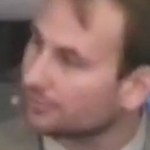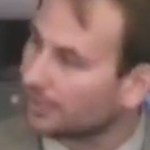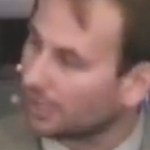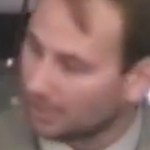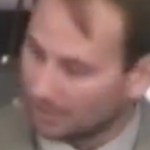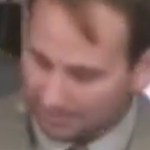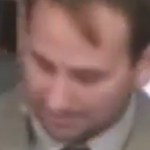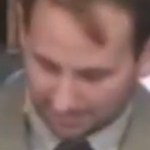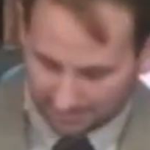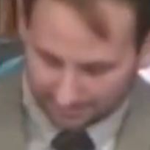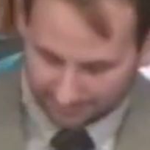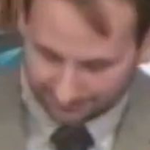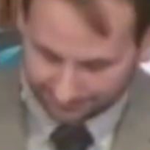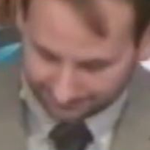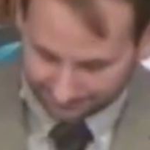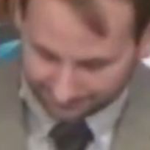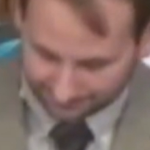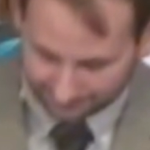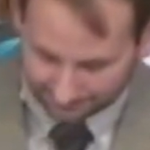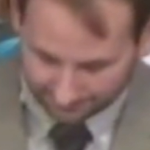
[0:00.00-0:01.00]
of us,
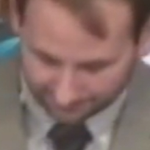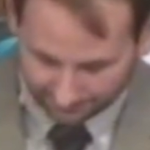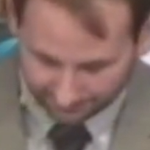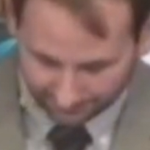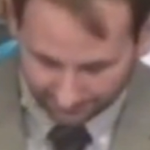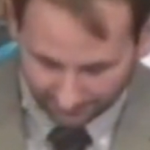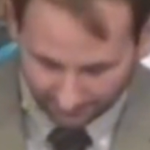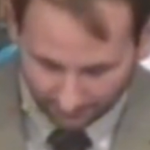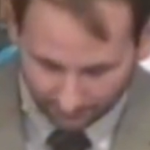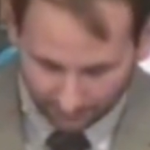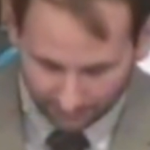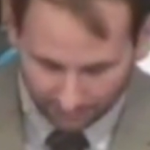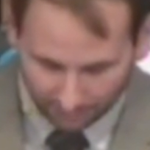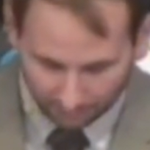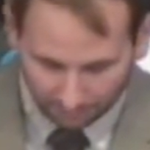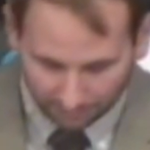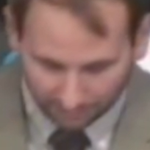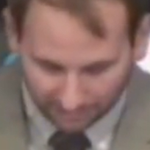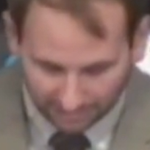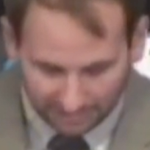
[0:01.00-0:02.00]
we
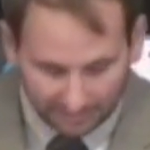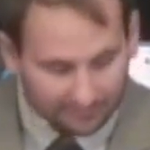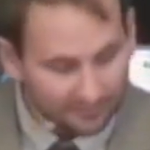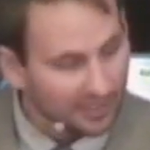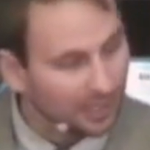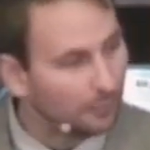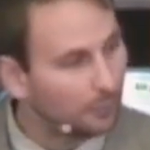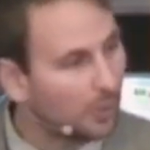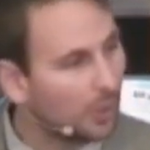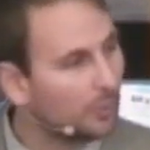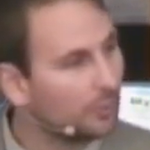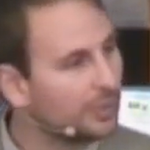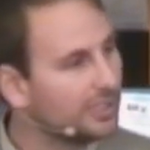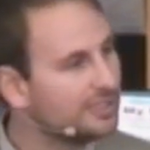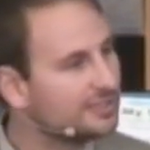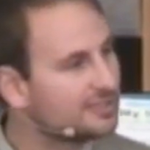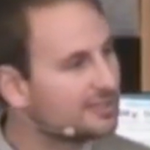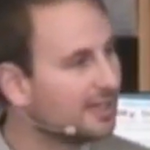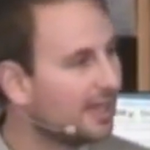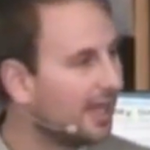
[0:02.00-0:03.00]
don't believe that what
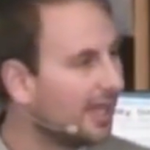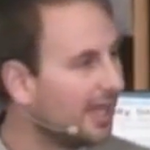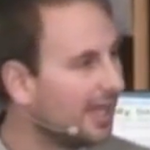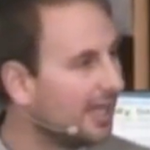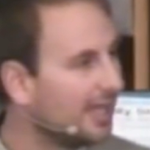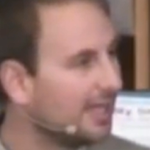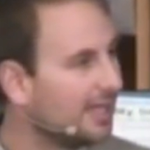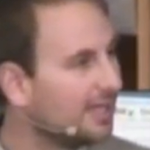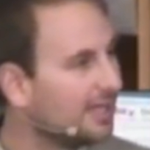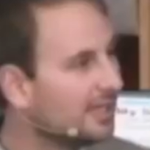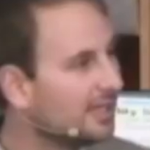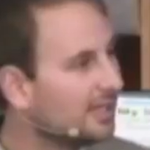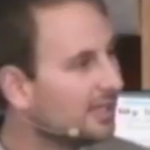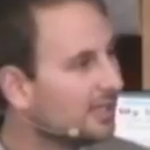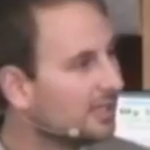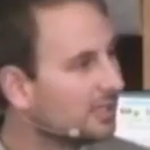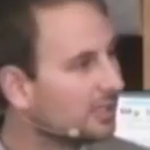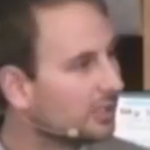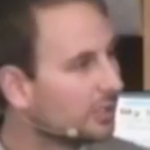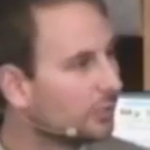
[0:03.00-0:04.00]
we say
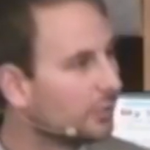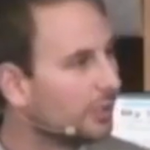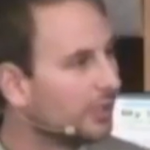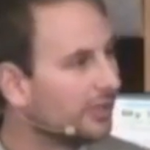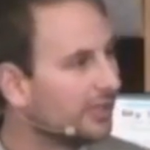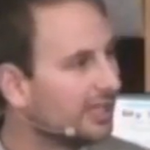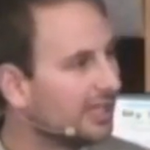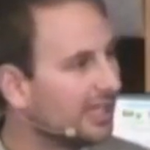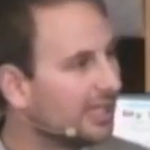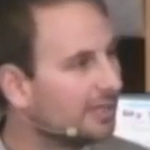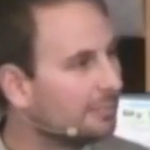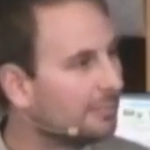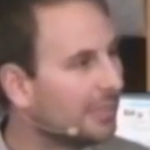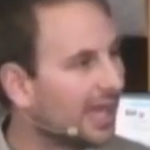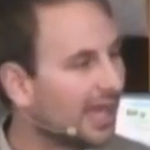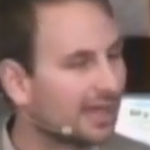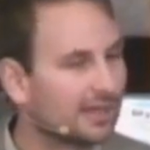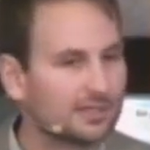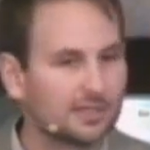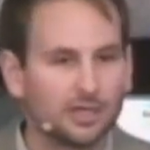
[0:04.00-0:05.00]
could really
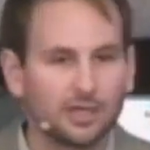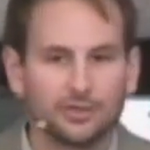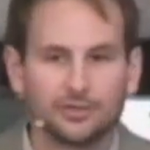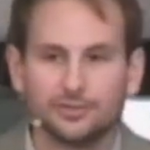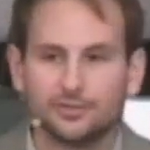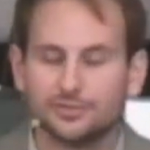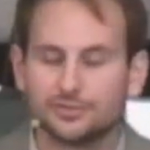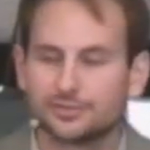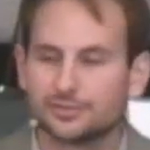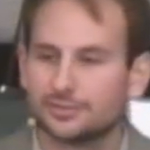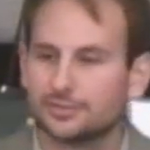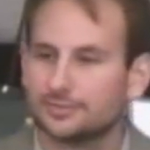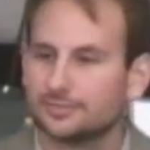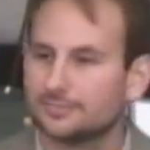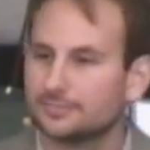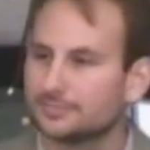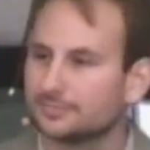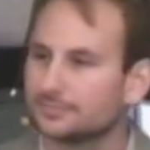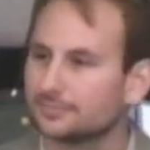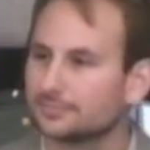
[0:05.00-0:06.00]
impact others.
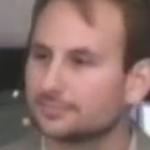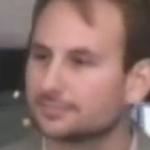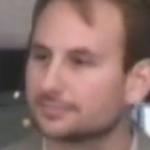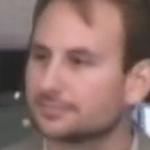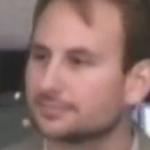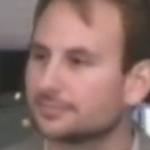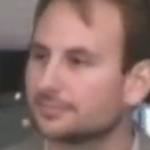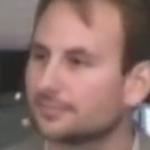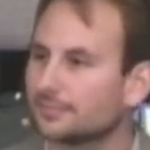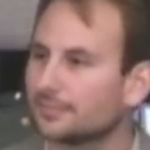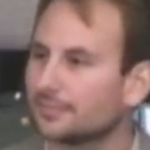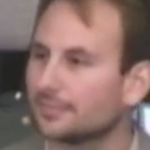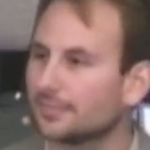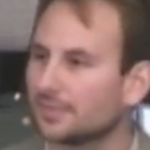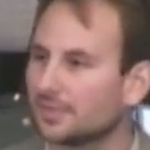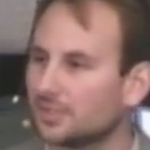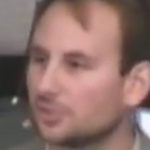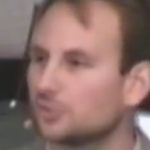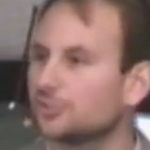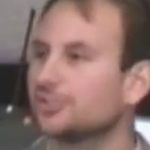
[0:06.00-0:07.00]

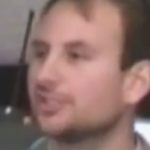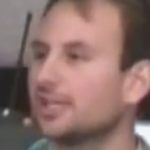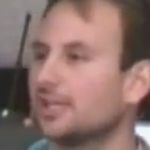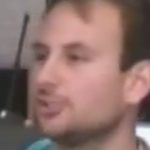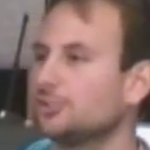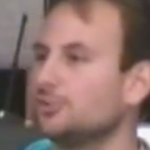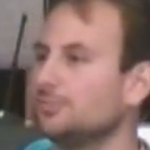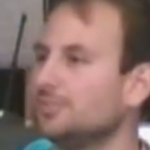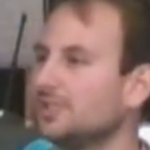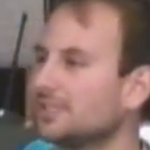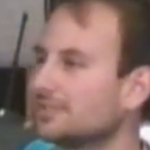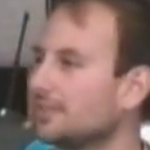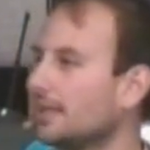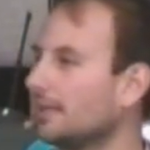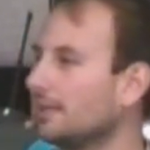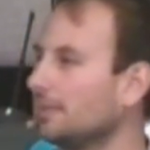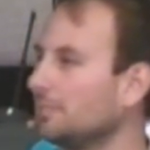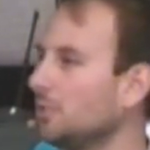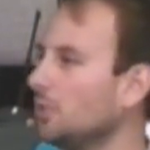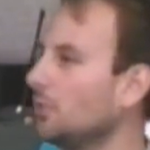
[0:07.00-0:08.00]
Just in case you missed
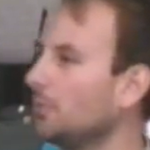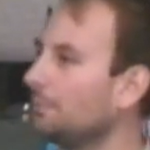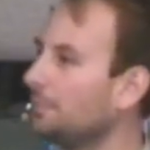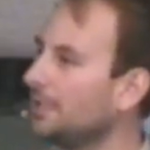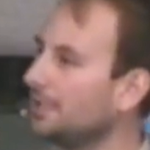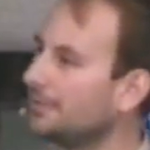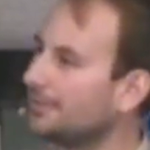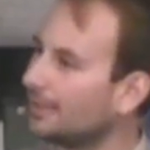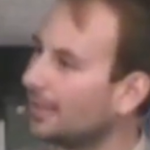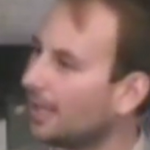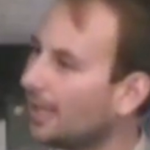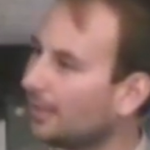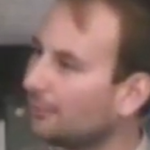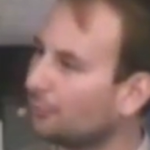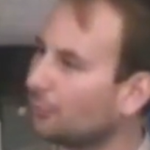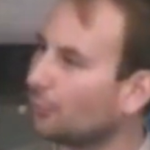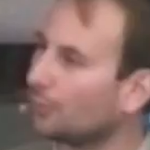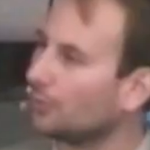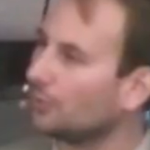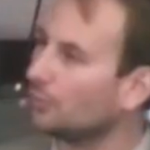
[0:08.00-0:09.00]
that, let me repeat that
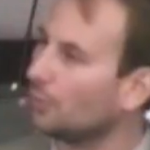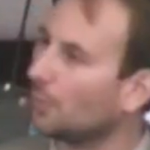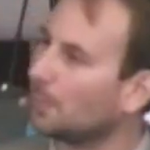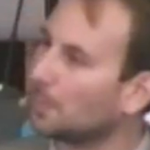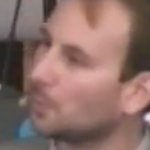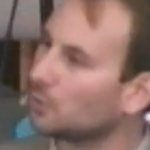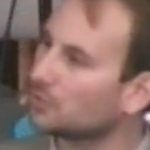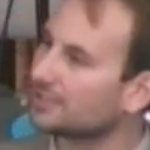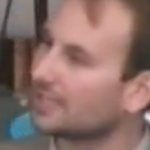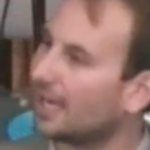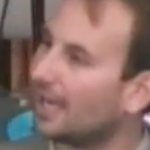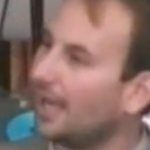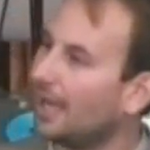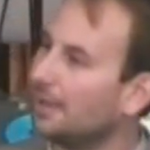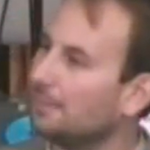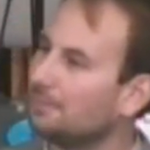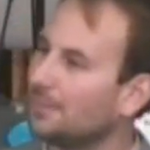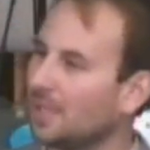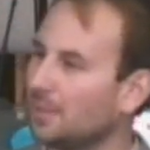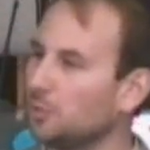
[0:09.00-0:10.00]
for you one more
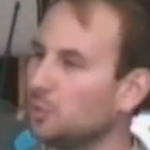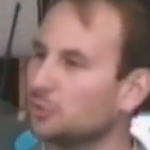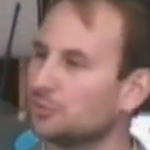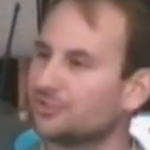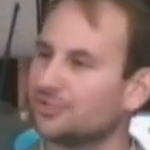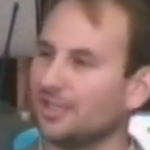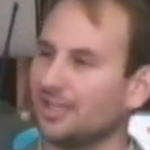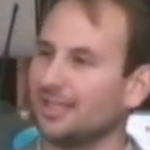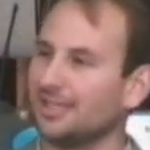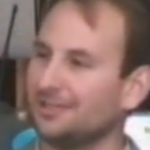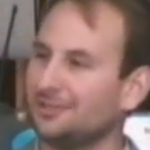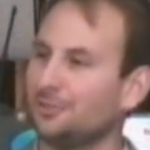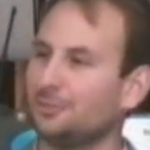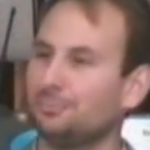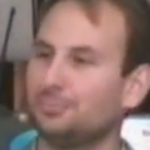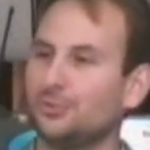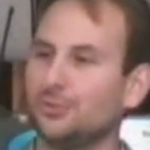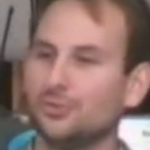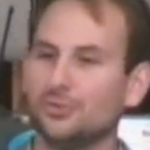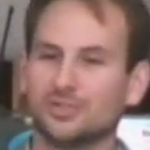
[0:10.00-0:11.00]
time. Maybe you're sitting in the
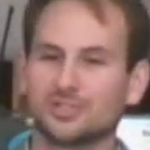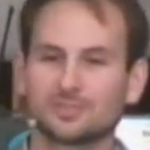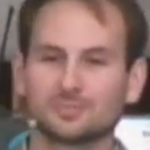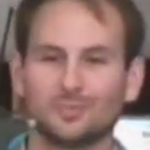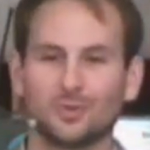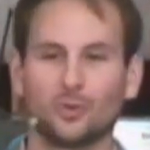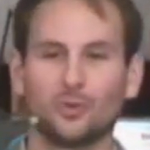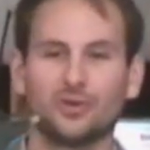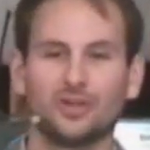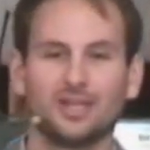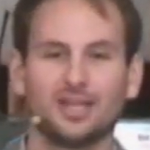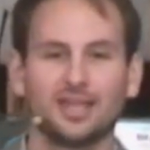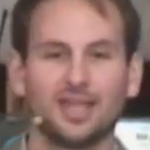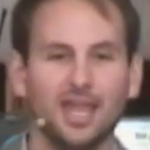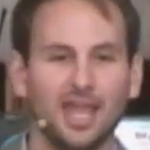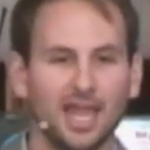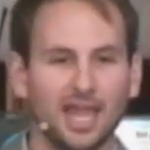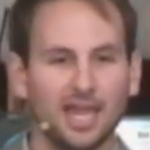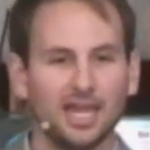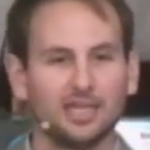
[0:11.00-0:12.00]
pew this morning
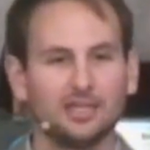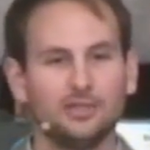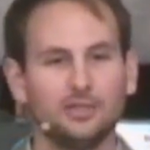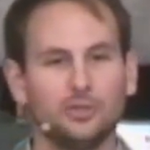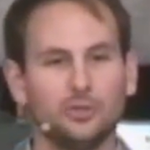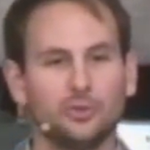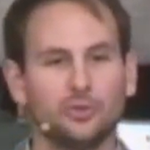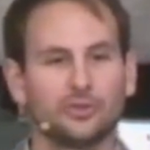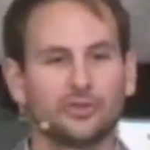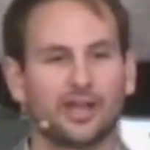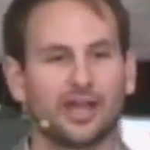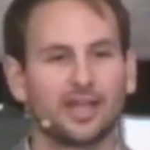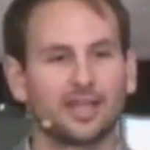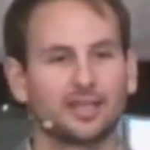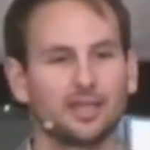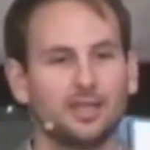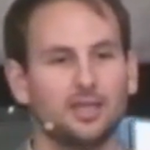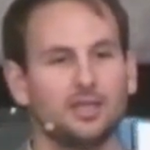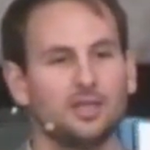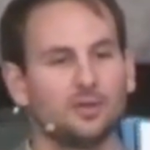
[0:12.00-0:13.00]
and you're
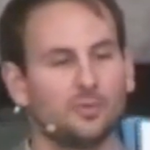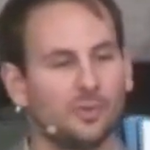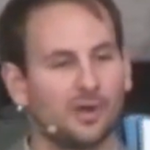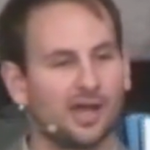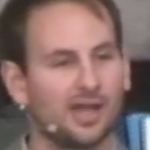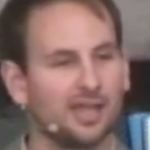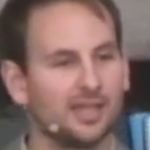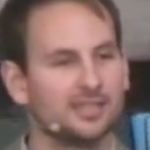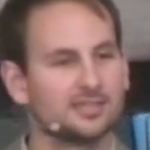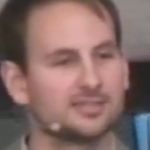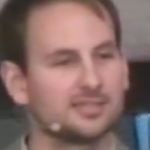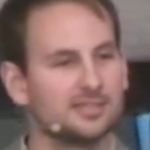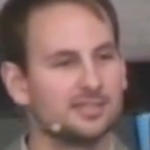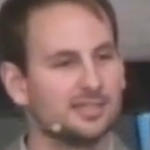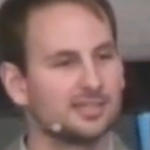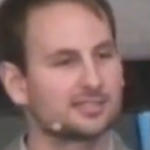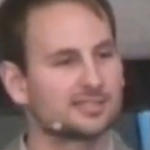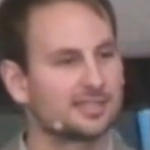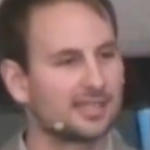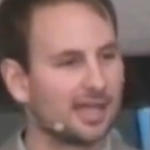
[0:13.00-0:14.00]
like, why is
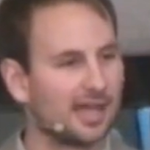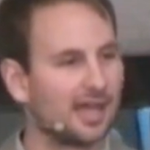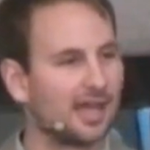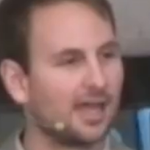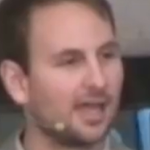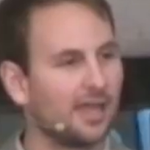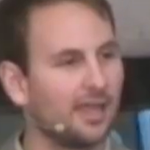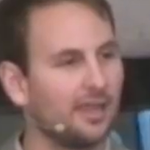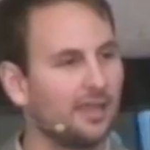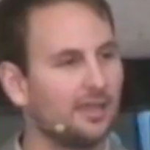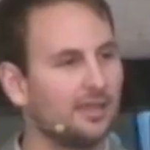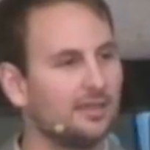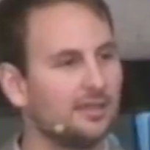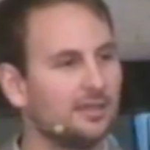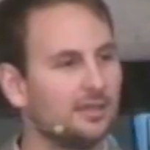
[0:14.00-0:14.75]
this guy